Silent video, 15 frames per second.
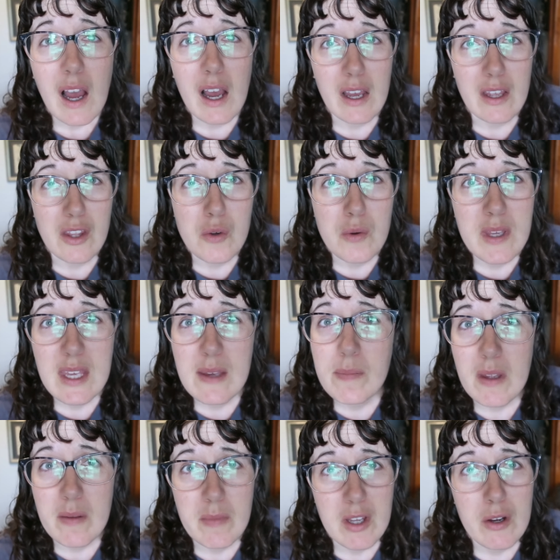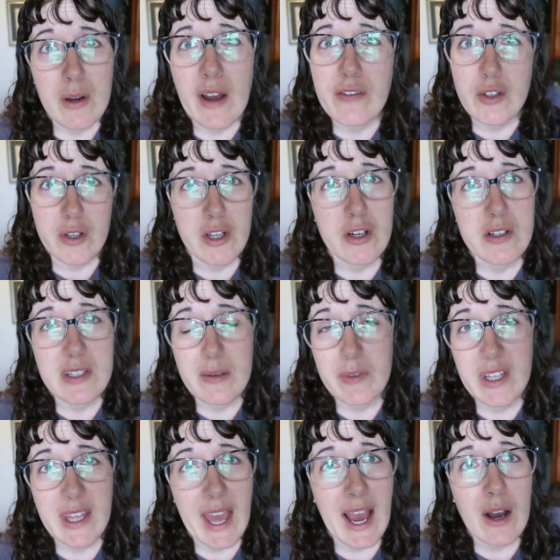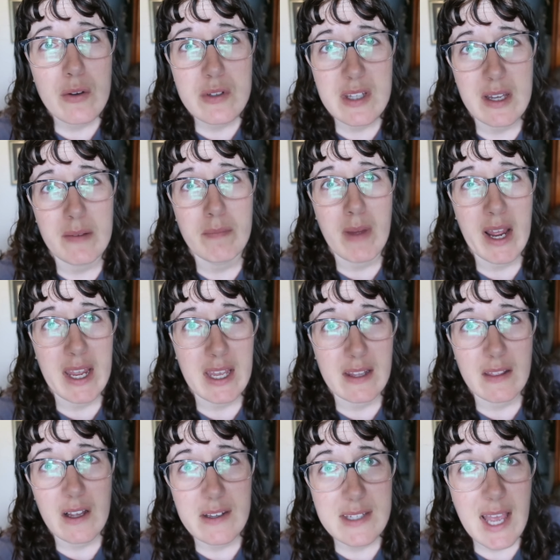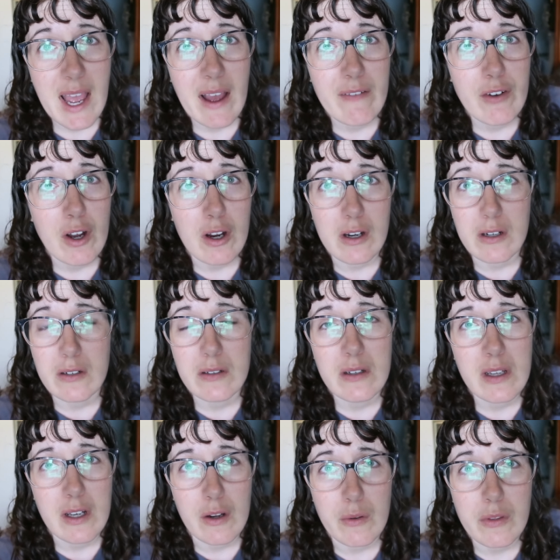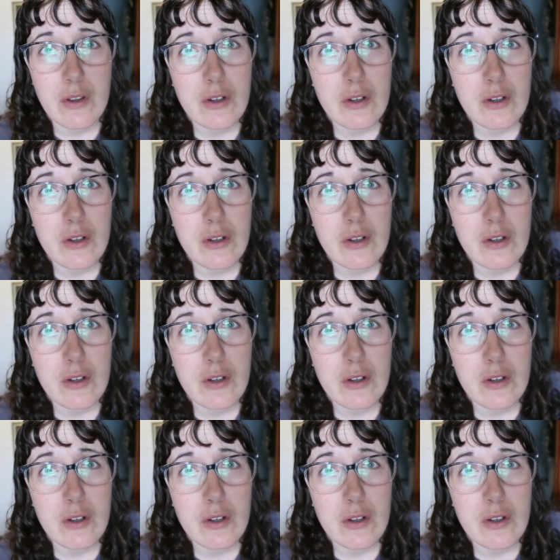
Uh, you keep them year after year. Some of the cows that my in-laws have are, you know,